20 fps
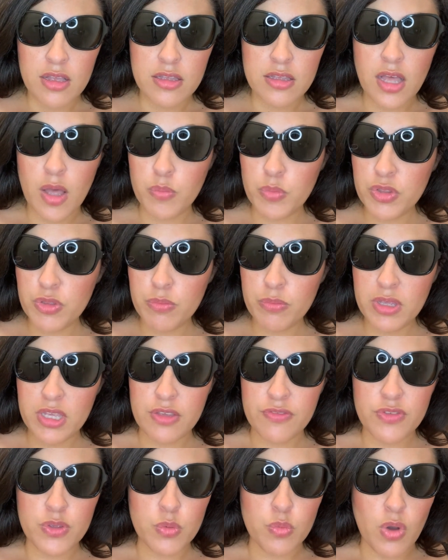come with
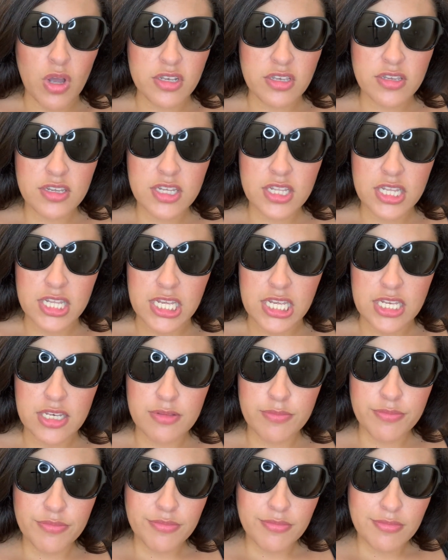me if you want to clean.